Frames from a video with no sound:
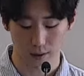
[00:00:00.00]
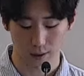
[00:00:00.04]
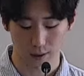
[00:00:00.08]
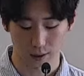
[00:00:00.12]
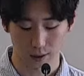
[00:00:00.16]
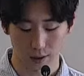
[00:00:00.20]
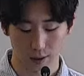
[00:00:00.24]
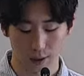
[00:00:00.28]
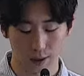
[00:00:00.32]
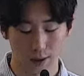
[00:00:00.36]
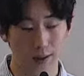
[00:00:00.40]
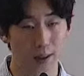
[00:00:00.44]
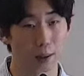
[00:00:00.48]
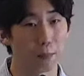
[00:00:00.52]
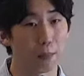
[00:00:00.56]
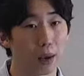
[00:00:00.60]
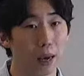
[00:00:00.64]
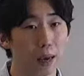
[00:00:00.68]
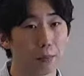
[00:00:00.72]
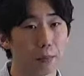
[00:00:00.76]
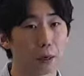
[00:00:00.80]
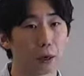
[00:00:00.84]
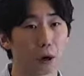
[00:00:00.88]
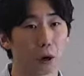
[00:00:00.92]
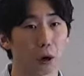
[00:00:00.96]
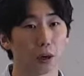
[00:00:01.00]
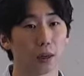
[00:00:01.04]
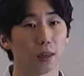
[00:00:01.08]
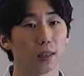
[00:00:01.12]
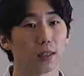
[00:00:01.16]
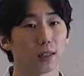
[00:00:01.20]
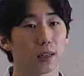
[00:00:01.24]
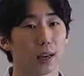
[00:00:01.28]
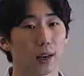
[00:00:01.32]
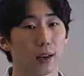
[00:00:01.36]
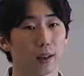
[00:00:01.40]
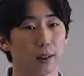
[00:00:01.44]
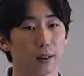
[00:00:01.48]
then maybe God is
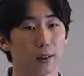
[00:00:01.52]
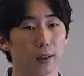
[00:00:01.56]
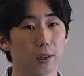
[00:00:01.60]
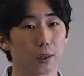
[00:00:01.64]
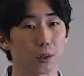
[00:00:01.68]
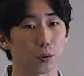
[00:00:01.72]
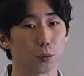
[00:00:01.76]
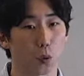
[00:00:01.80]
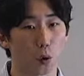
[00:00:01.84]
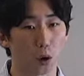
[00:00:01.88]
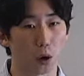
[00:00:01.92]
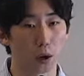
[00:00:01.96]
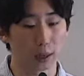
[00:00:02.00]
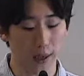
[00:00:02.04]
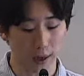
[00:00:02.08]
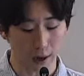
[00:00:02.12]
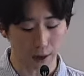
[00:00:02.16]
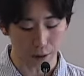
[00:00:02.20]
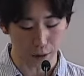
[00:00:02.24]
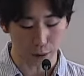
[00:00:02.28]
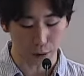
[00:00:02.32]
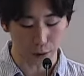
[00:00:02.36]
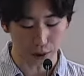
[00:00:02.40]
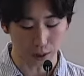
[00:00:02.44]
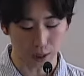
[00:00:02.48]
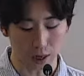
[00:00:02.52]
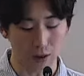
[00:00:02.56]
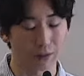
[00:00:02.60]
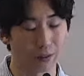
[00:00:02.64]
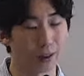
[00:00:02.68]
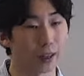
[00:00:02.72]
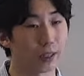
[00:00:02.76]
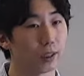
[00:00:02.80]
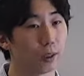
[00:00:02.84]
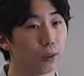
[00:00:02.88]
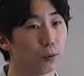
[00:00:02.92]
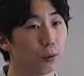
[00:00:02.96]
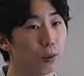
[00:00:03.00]
saying this work out your
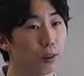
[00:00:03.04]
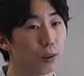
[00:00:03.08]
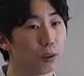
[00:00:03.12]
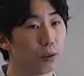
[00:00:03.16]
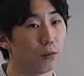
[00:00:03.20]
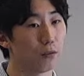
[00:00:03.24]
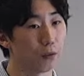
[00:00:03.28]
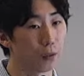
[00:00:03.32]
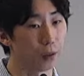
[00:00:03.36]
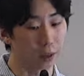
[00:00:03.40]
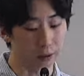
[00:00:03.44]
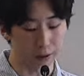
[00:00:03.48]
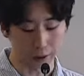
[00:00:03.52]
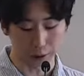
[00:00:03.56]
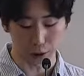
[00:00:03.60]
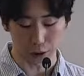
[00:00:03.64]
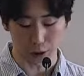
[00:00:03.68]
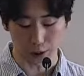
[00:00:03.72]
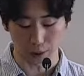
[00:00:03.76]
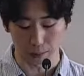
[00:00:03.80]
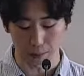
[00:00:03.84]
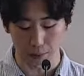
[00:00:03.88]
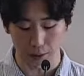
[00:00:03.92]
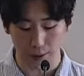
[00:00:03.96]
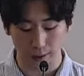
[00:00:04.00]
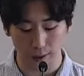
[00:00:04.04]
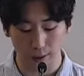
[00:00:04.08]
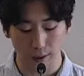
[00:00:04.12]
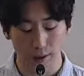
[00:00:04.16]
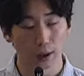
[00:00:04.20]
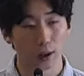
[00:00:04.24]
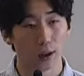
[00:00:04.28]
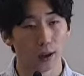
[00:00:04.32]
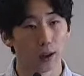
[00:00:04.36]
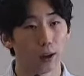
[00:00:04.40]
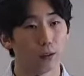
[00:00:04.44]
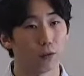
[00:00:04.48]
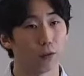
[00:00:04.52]
salvation with fear and trembling,
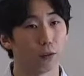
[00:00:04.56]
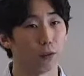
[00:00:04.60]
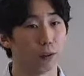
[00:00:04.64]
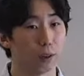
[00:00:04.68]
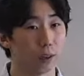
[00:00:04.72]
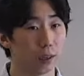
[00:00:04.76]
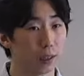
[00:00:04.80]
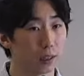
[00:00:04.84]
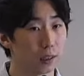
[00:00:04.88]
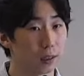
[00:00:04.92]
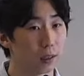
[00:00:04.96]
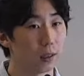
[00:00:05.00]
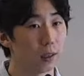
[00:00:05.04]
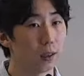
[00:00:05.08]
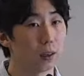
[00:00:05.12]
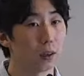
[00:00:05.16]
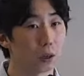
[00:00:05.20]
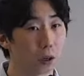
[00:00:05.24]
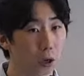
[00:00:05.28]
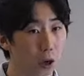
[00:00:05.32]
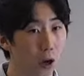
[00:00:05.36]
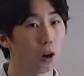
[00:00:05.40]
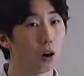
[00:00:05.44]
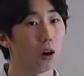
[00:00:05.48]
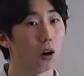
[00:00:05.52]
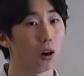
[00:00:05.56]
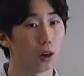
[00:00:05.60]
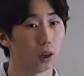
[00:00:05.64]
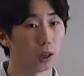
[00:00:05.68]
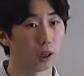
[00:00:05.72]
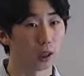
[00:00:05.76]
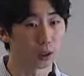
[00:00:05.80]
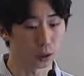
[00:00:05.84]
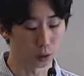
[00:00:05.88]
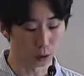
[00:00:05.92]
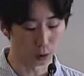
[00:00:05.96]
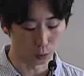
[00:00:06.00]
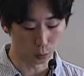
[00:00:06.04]
for it is God
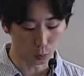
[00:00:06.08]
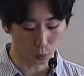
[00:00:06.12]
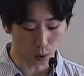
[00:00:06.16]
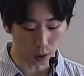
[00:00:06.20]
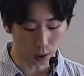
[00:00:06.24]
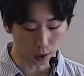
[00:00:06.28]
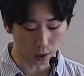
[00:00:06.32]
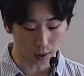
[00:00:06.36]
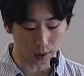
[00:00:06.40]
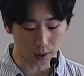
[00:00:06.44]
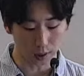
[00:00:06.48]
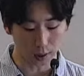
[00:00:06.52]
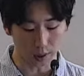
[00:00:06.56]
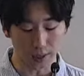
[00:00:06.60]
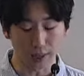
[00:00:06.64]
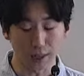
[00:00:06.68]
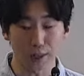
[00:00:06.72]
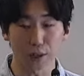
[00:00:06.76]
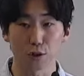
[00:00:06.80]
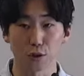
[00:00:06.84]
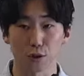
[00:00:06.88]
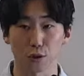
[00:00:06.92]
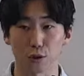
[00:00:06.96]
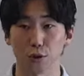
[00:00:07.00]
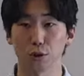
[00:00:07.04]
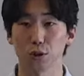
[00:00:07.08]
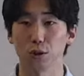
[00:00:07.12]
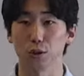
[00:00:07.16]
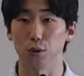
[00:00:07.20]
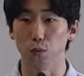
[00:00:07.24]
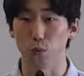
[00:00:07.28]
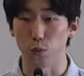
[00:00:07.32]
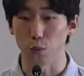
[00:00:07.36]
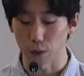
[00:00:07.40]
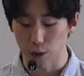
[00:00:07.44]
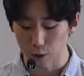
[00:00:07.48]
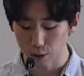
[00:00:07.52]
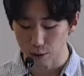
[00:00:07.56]
who works in you to
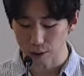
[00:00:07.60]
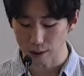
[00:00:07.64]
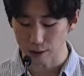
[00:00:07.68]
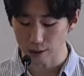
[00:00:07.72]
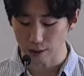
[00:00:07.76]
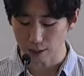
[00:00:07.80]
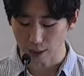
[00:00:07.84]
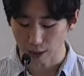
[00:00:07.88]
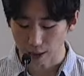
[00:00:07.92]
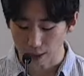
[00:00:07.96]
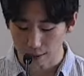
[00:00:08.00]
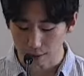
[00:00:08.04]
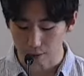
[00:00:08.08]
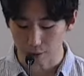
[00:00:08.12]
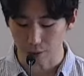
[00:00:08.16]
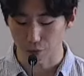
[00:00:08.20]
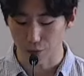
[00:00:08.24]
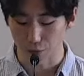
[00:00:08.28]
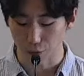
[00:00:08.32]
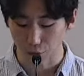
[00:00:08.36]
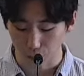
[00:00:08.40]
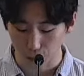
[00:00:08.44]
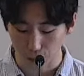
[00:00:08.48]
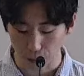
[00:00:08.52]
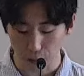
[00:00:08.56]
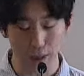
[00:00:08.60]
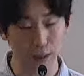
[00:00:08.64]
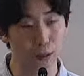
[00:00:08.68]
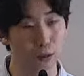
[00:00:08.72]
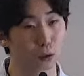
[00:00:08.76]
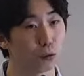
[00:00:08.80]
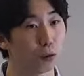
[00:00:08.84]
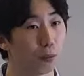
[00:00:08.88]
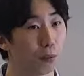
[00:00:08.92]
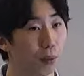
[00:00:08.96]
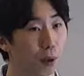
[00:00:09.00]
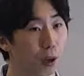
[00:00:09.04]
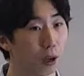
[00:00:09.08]
will and to act to fulfill his good
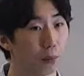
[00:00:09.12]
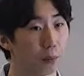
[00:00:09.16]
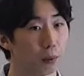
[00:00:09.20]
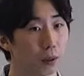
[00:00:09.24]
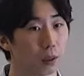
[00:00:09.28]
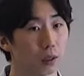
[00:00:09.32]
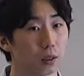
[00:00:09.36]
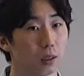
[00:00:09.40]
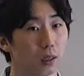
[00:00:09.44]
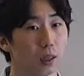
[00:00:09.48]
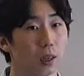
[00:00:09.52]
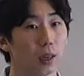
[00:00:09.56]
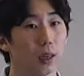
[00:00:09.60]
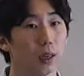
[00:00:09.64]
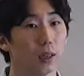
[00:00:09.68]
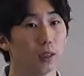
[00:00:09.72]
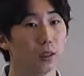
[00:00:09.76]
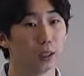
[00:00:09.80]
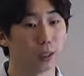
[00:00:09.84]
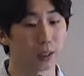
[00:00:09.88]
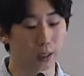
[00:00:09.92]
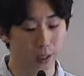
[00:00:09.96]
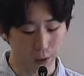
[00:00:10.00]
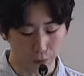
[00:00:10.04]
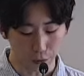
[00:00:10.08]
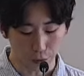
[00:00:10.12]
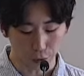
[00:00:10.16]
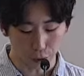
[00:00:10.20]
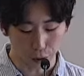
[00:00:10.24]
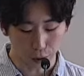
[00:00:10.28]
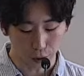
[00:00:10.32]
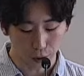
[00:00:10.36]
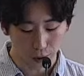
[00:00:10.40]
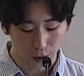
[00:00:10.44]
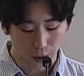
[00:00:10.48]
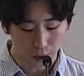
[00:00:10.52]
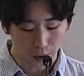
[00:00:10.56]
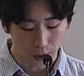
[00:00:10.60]
purpose to give you
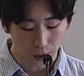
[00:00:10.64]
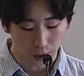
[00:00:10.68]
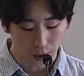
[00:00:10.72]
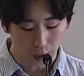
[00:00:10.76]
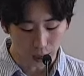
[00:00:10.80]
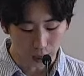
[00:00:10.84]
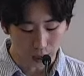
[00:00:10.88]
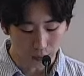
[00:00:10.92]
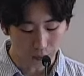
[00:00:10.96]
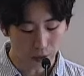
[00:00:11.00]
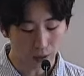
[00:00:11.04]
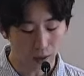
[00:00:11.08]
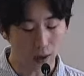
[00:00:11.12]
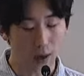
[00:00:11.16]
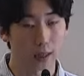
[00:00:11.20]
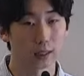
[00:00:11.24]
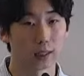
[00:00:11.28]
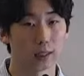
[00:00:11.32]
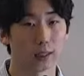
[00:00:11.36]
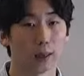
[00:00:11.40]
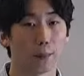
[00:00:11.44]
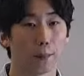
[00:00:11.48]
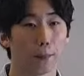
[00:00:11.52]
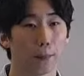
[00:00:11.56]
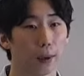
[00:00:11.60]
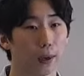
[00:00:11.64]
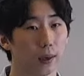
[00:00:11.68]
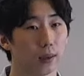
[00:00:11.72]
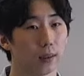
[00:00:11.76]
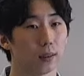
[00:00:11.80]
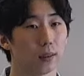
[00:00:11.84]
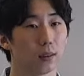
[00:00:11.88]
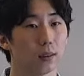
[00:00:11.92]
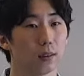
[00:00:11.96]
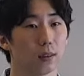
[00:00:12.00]
everlasting peace.